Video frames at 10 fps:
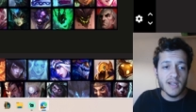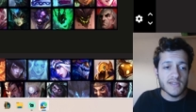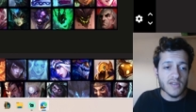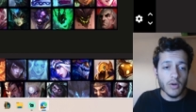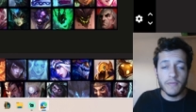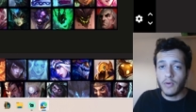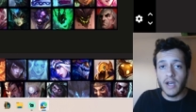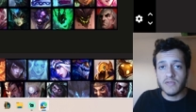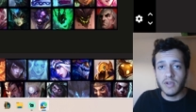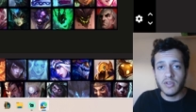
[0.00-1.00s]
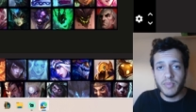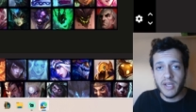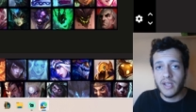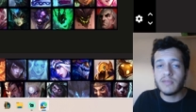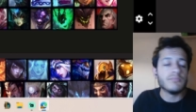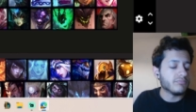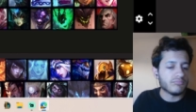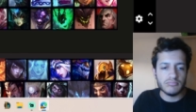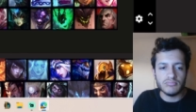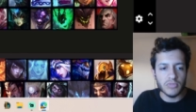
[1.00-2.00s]
So if you guys want to pick it,
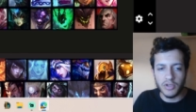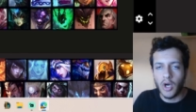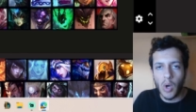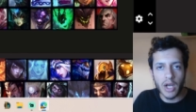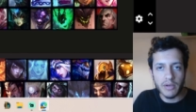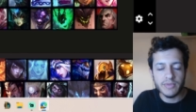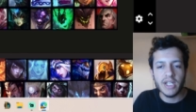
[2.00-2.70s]
go on.